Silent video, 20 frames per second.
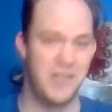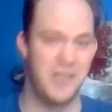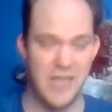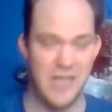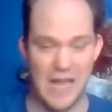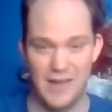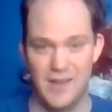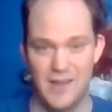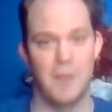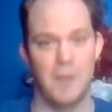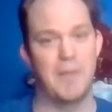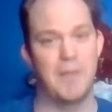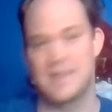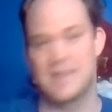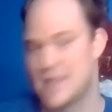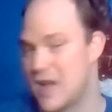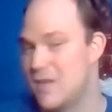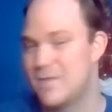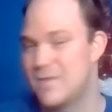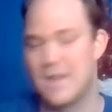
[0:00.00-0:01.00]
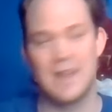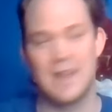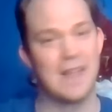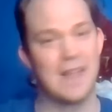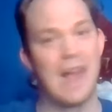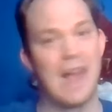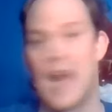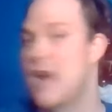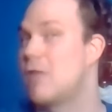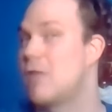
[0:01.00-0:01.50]
she ended up at Suffolk,
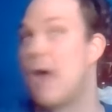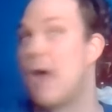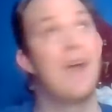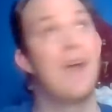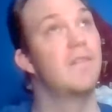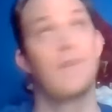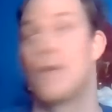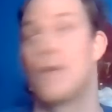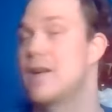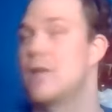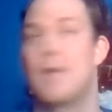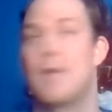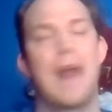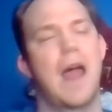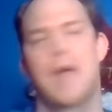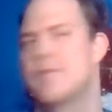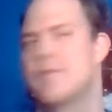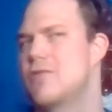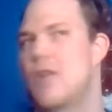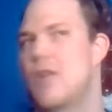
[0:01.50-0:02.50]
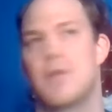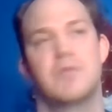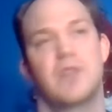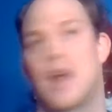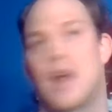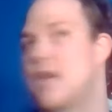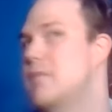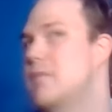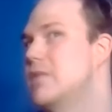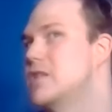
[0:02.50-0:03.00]
and I don't, I have no idea what happened to her. I'm,
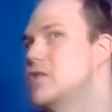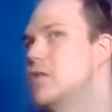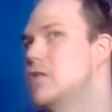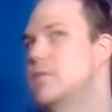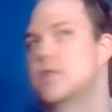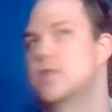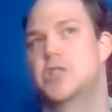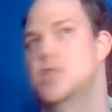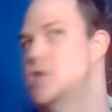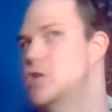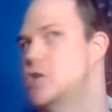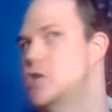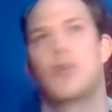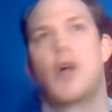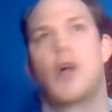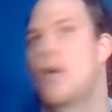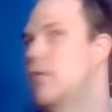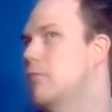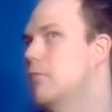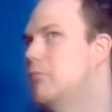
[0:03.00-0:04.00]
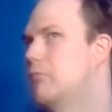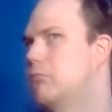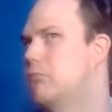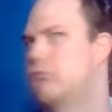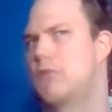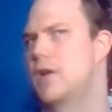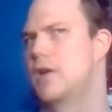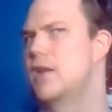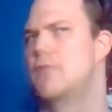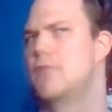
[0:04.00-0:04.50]
I'm assuming she's still going
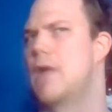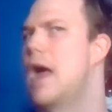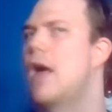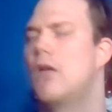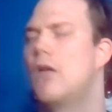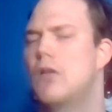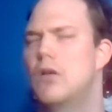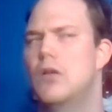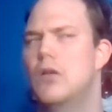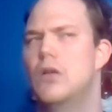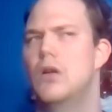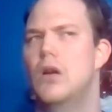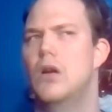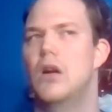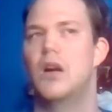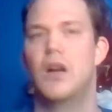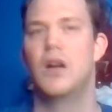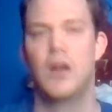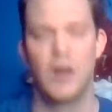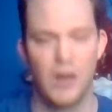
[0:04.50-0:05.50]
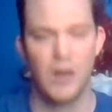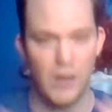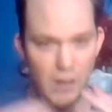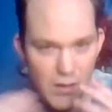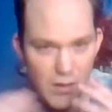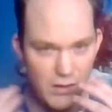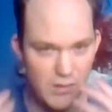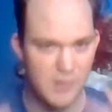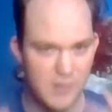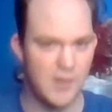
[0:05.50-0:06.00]
pretty well.
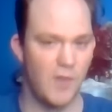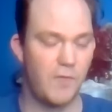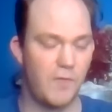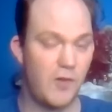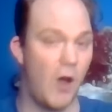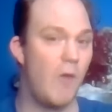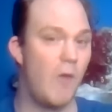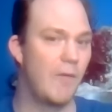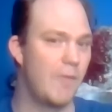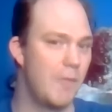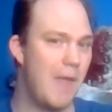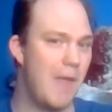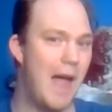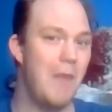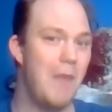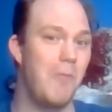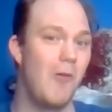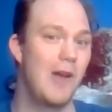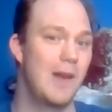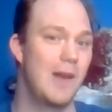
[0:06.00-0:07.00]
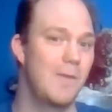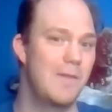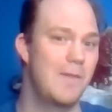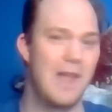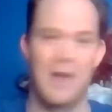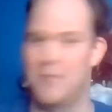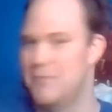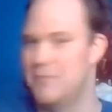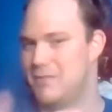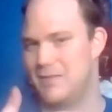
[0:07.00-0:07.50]
So going from that point of
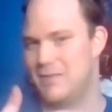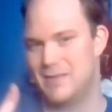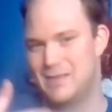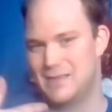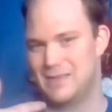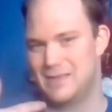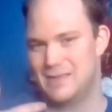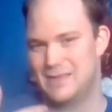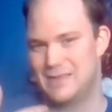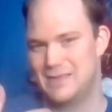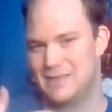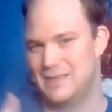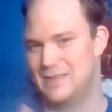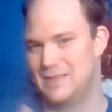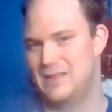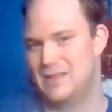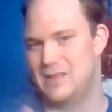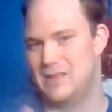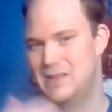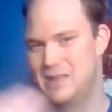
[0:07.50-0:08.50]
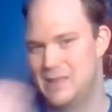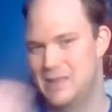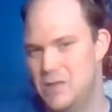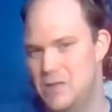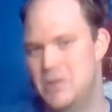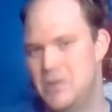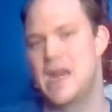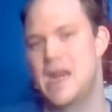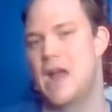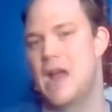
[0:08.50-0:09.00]
view,
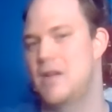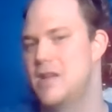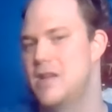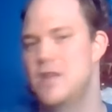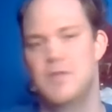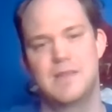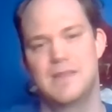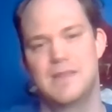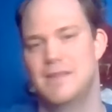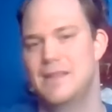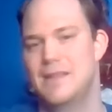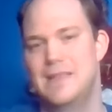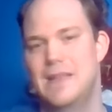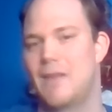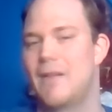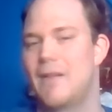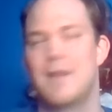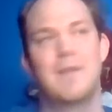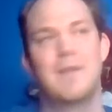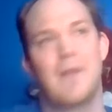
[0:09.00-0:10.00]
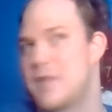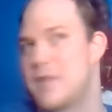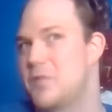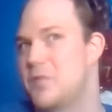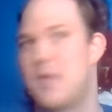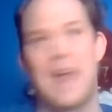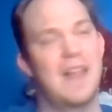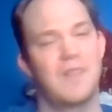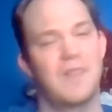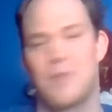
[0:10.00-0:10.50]
you can now use, you know what I mean? Like,
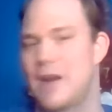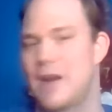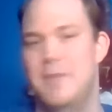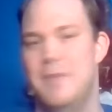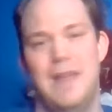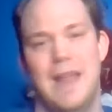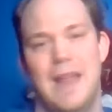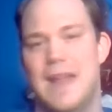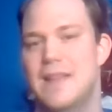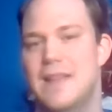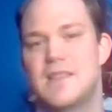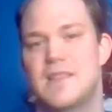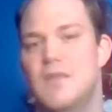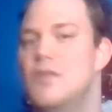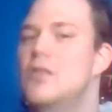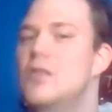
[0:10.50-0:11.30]
that's what I mean. It's,